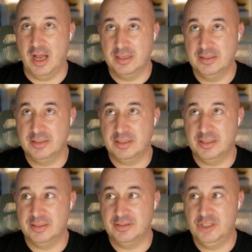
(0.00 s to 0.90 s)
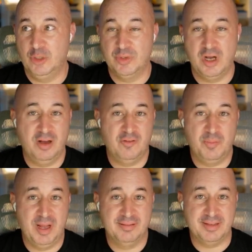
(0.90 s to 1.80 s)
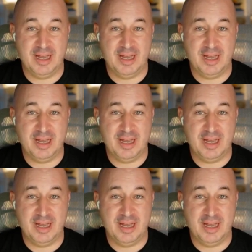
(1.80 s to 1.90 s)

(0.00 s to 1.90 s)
under 2.5 miles an